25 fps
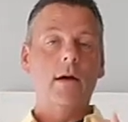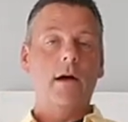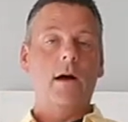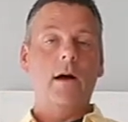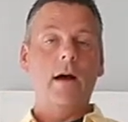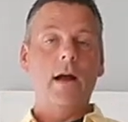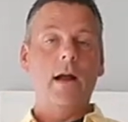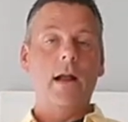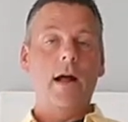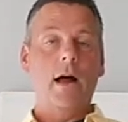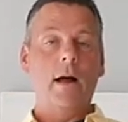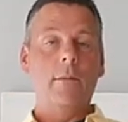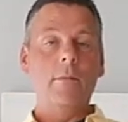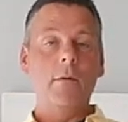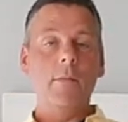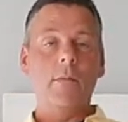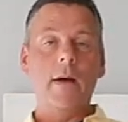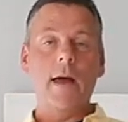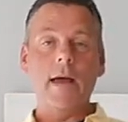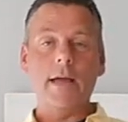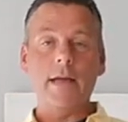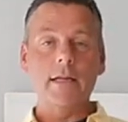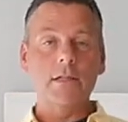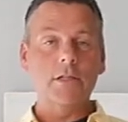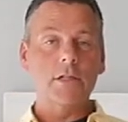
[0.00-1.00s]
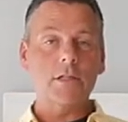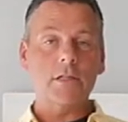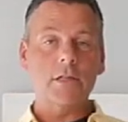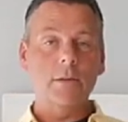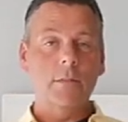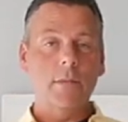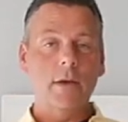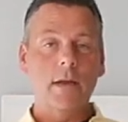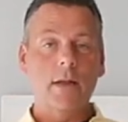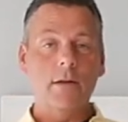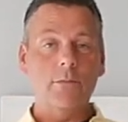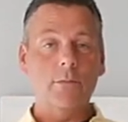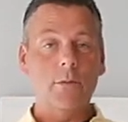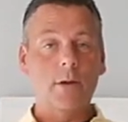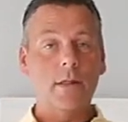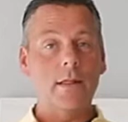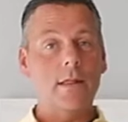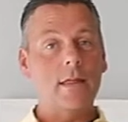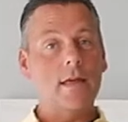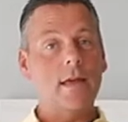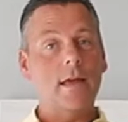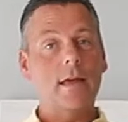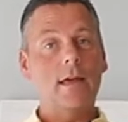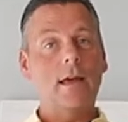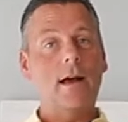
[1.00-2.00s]
All right, I'll be back in just a minute
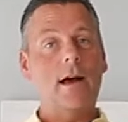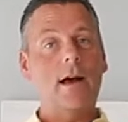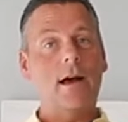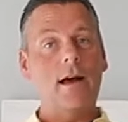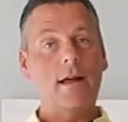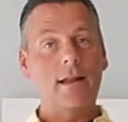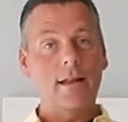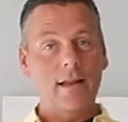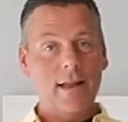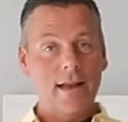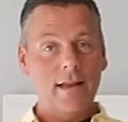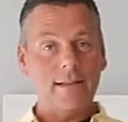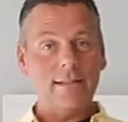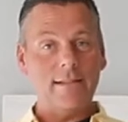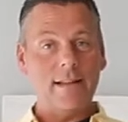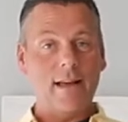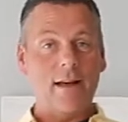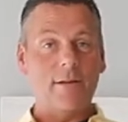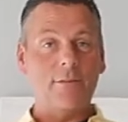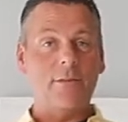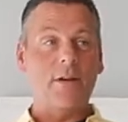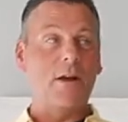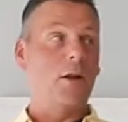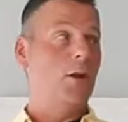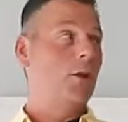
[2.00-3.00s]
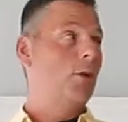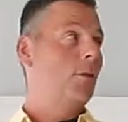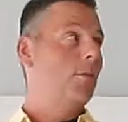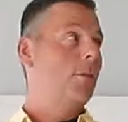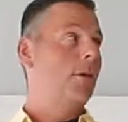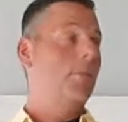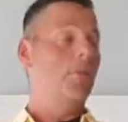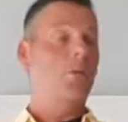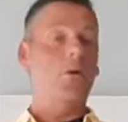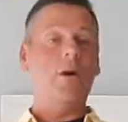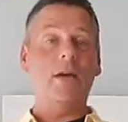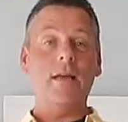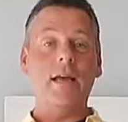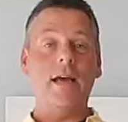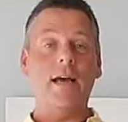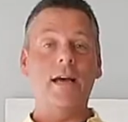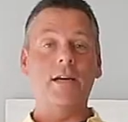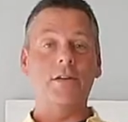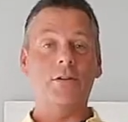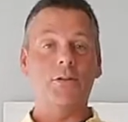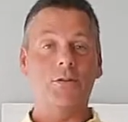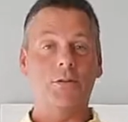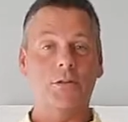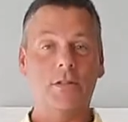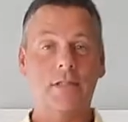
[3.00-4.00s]
with the next outfit, a little bit more
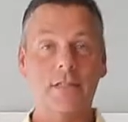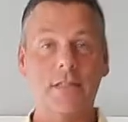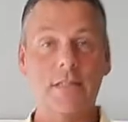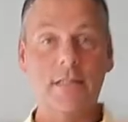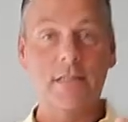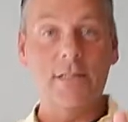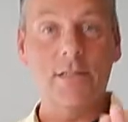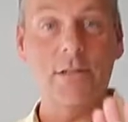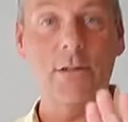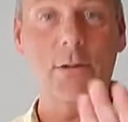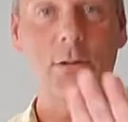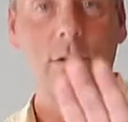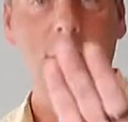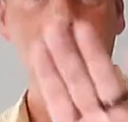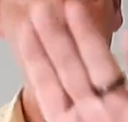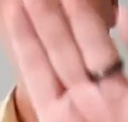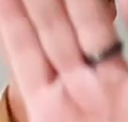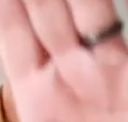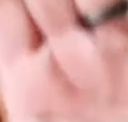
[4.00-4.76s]
casual. See you soon.